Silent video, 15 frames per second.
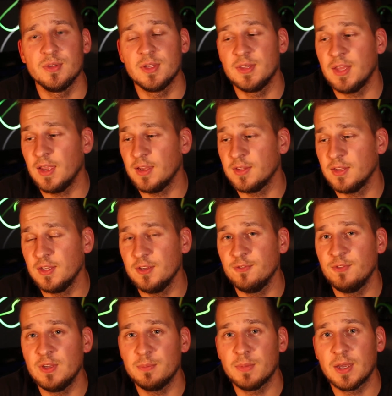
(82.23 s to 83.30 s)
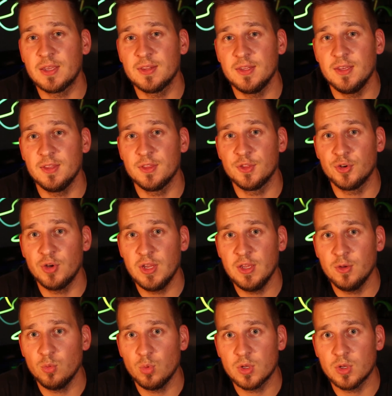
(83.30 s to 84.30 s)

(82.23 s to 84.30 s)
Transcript: the Deity V-Mic D3,